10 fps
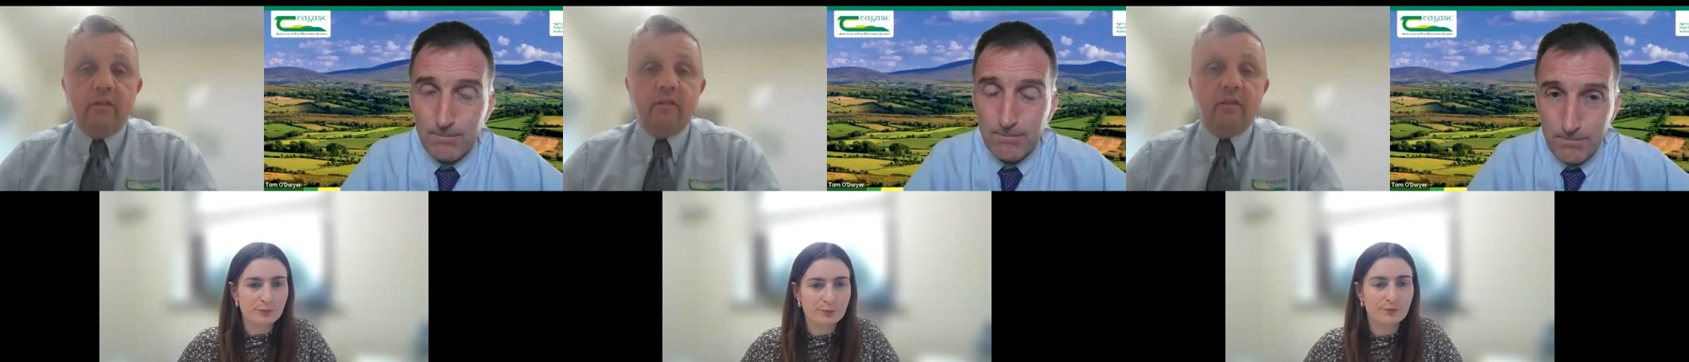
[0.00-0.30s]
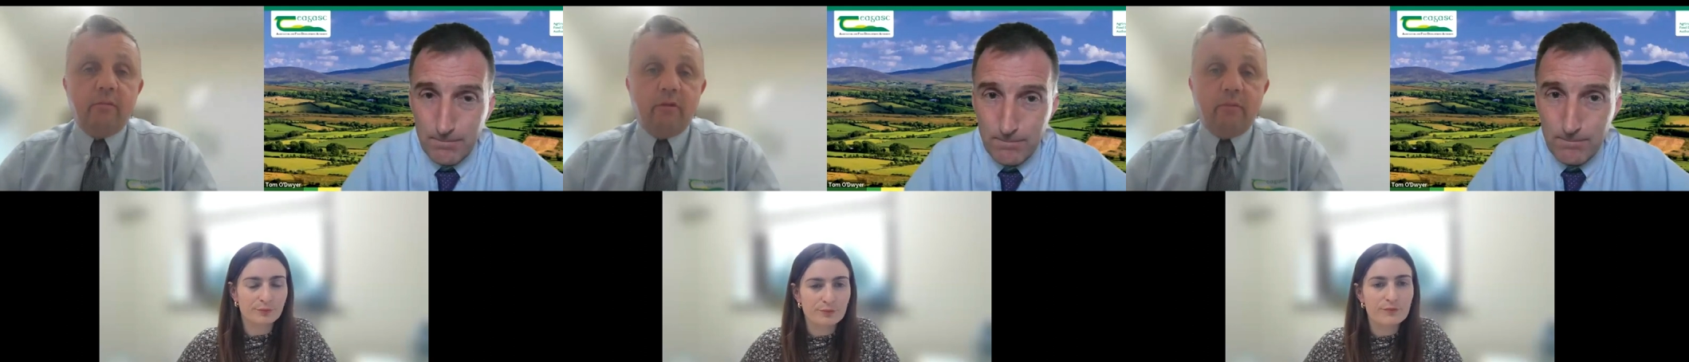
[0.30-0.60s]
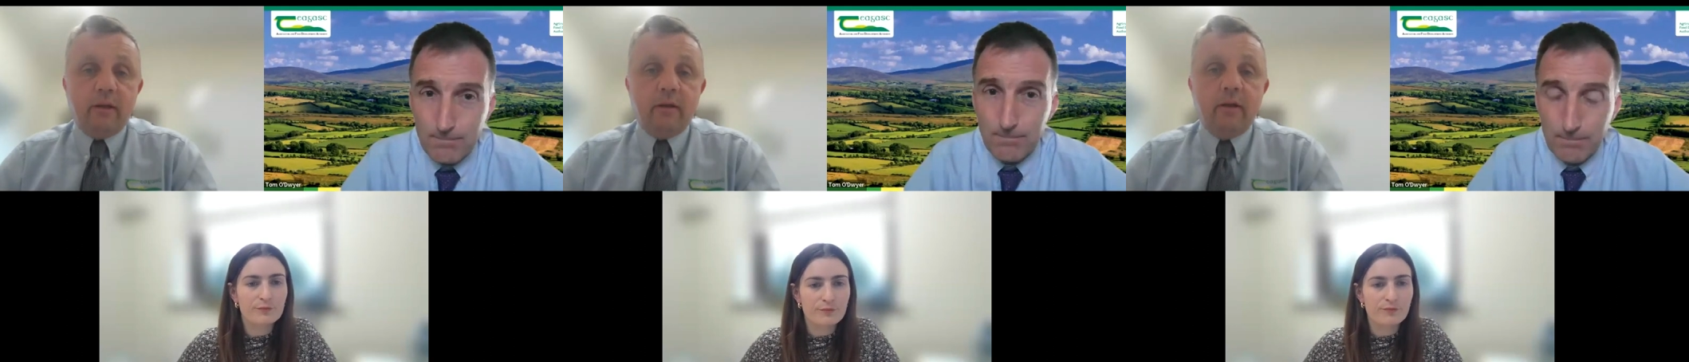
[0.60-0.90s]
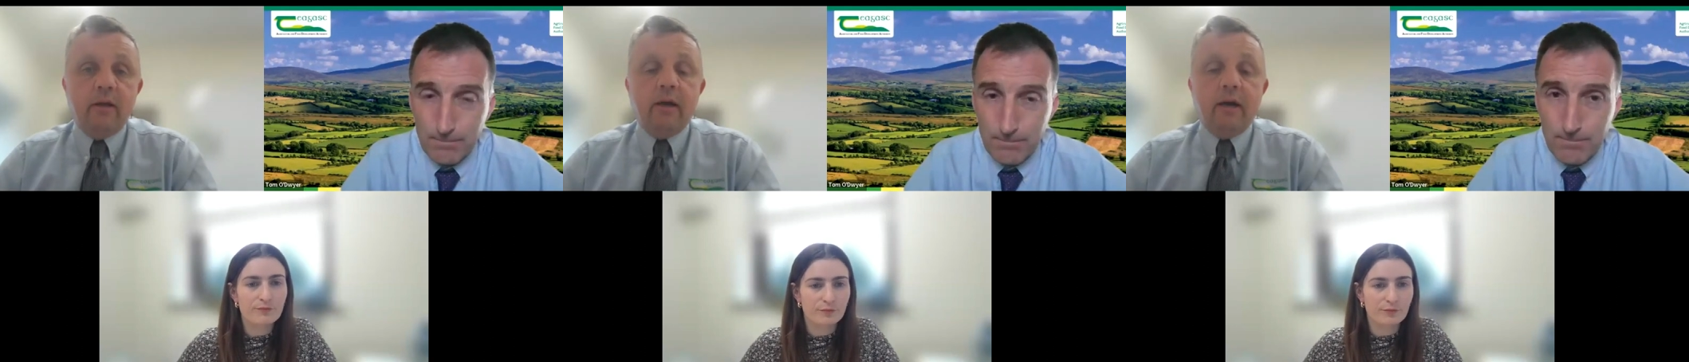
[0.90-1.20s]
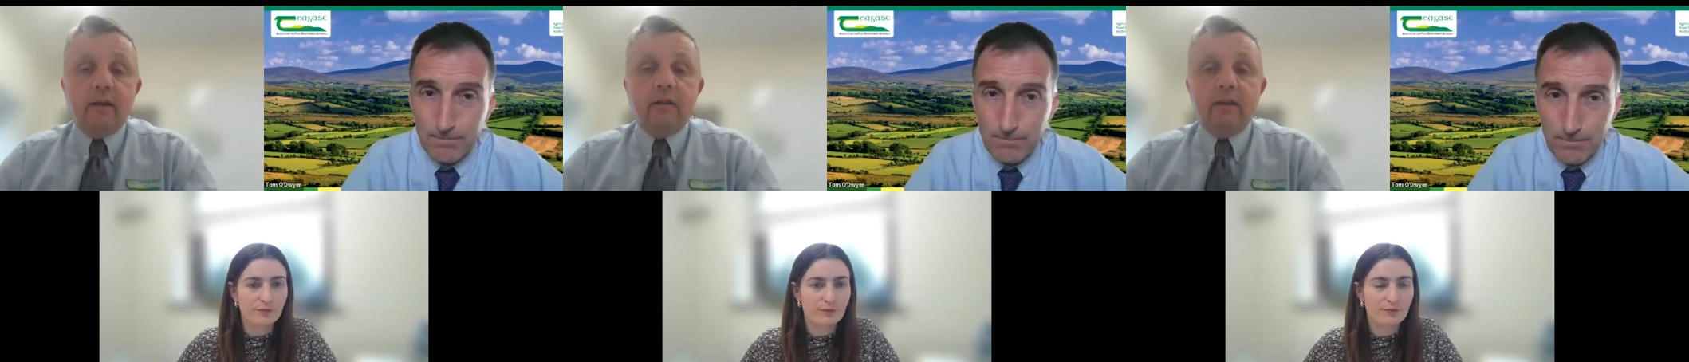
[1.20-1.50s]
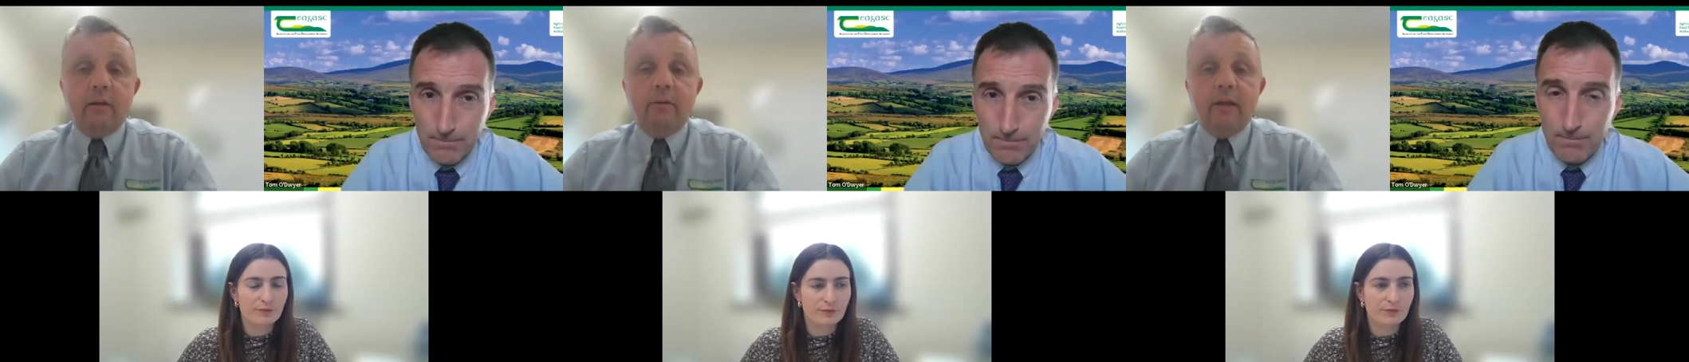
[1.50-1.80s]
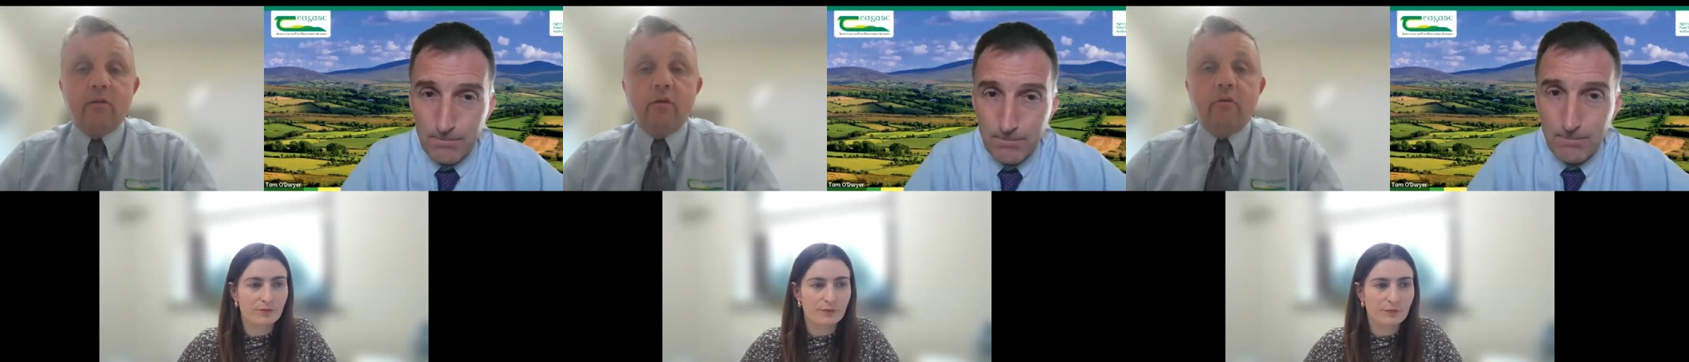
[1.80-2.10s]
Speaker 1: the system as well, and it'll mm. take
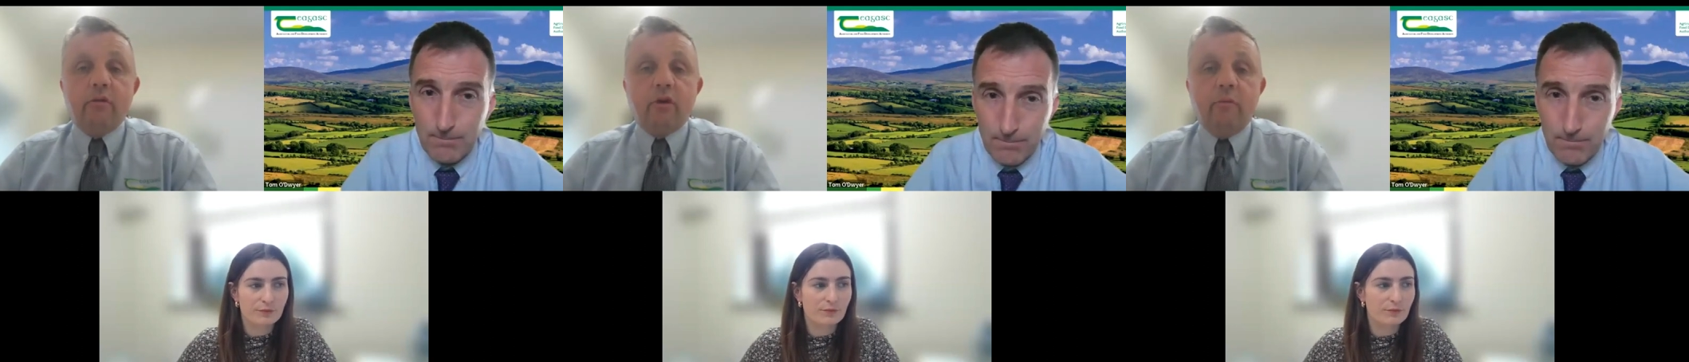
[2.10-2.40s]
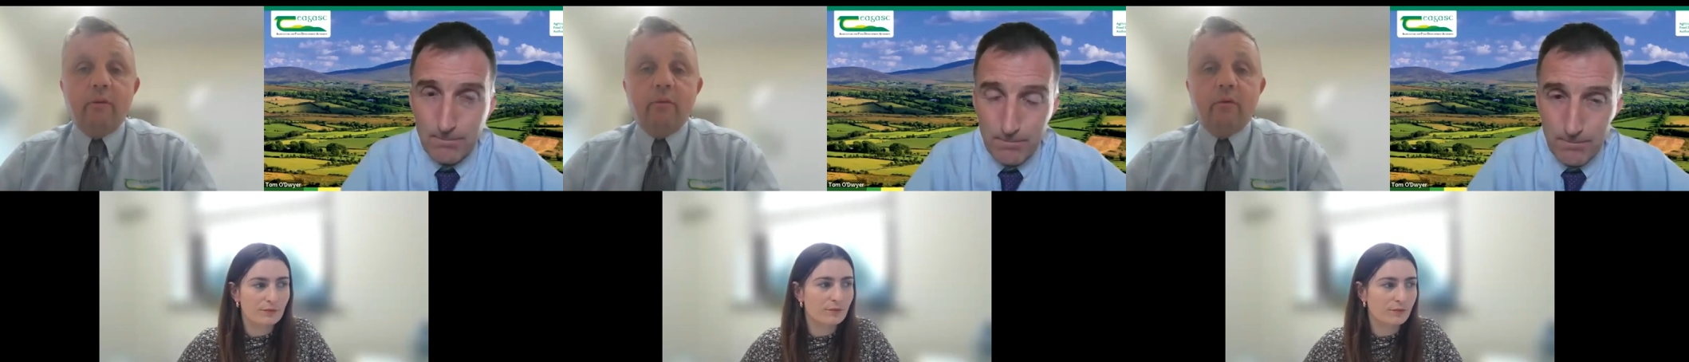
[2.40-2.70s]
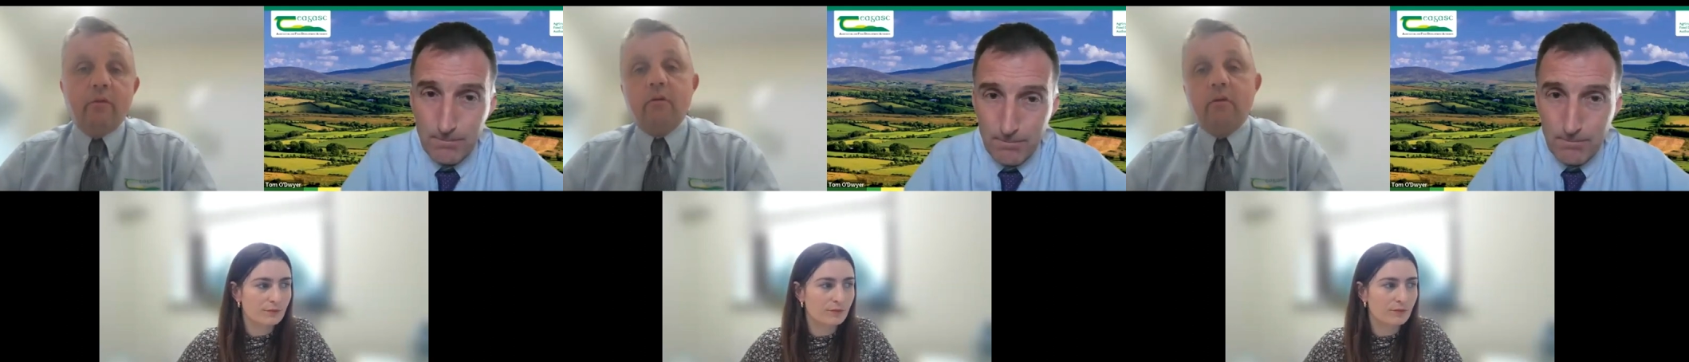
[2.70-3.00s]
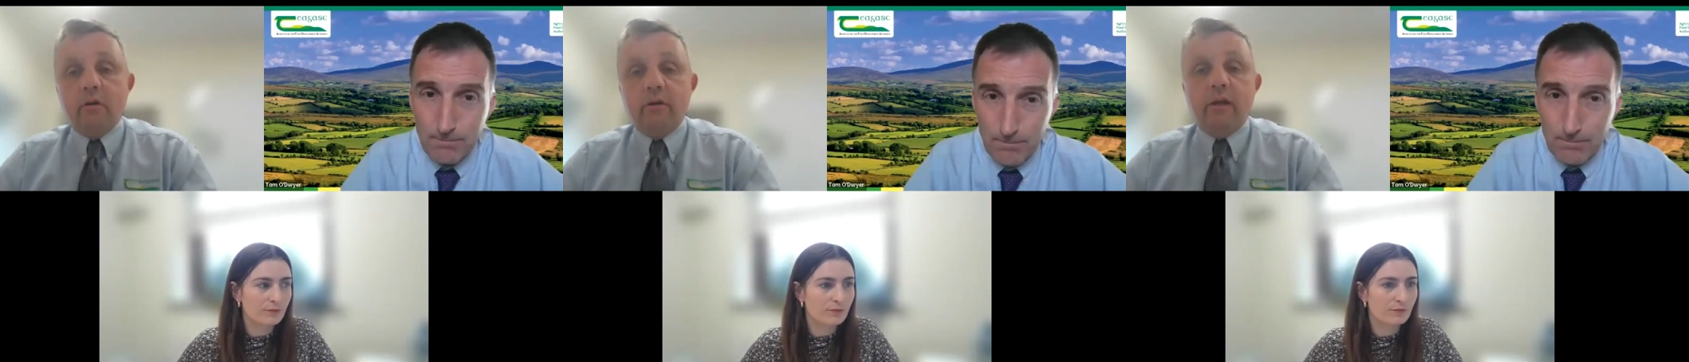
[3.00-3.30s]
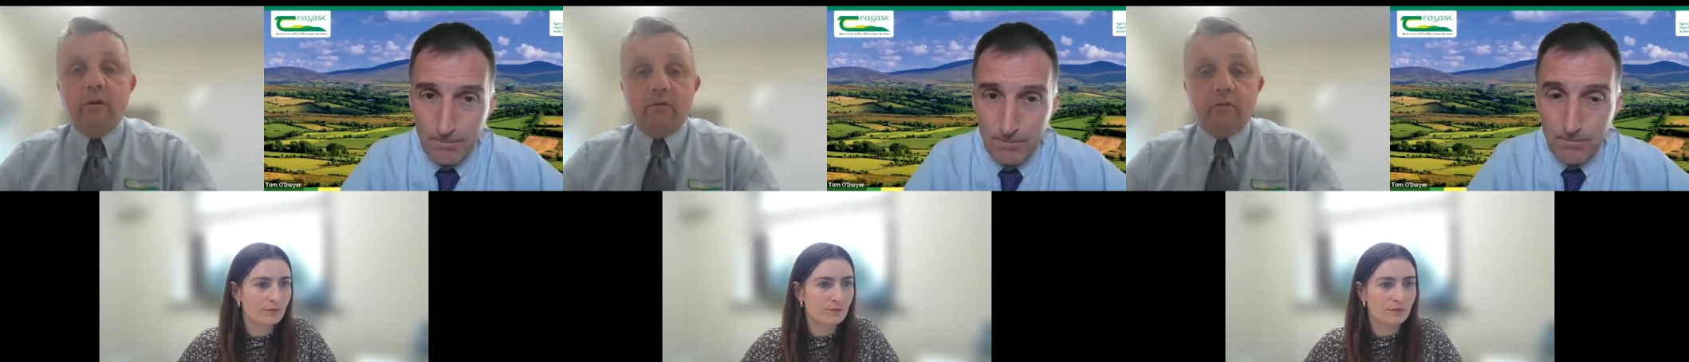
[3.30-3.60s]
place over the coming months or, or year or